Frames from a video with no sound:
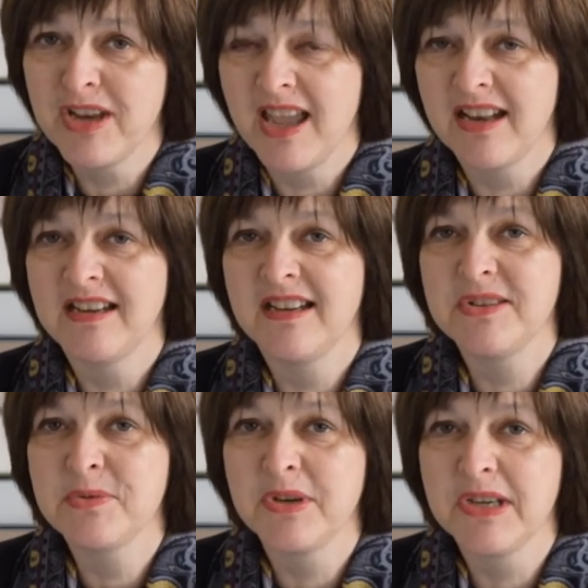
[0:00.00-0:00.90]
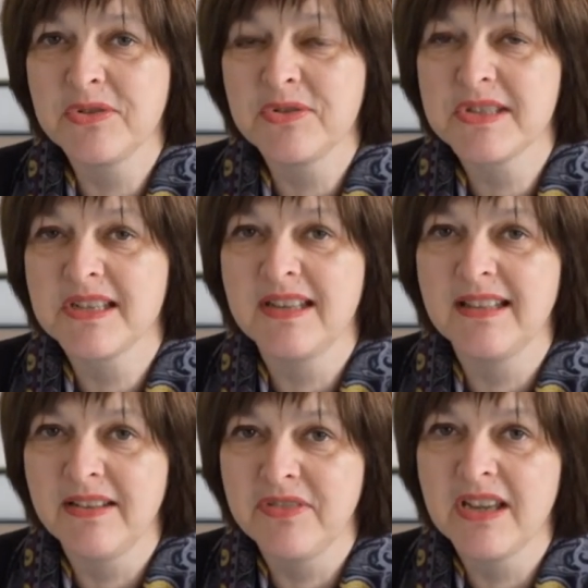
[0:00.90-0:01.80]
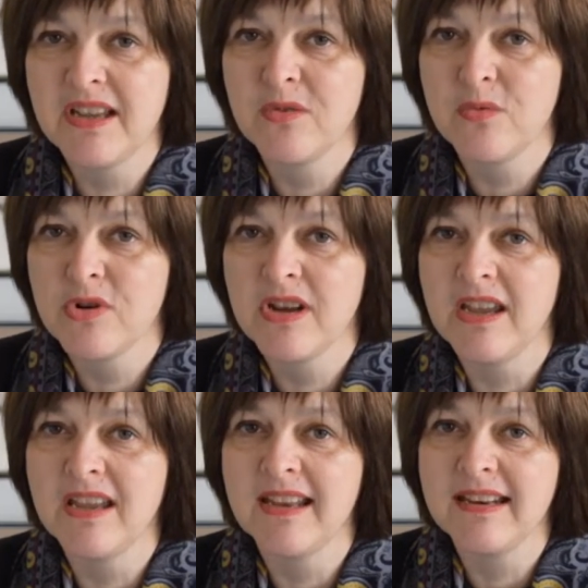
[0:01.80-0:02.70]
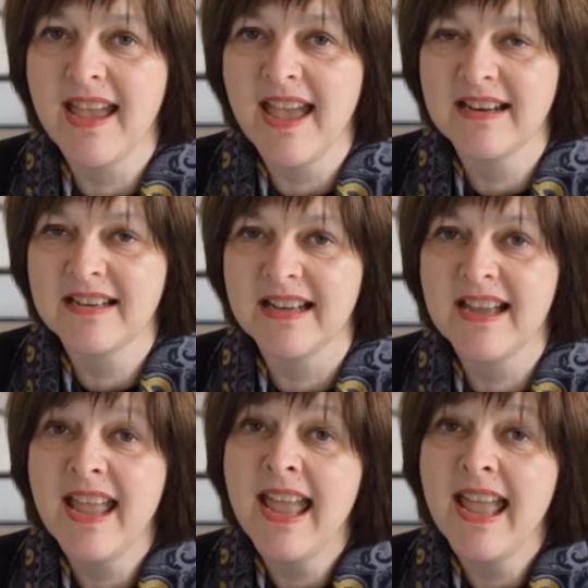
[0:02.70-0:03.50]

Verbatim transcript: candidates who are interested in living and working in Canada.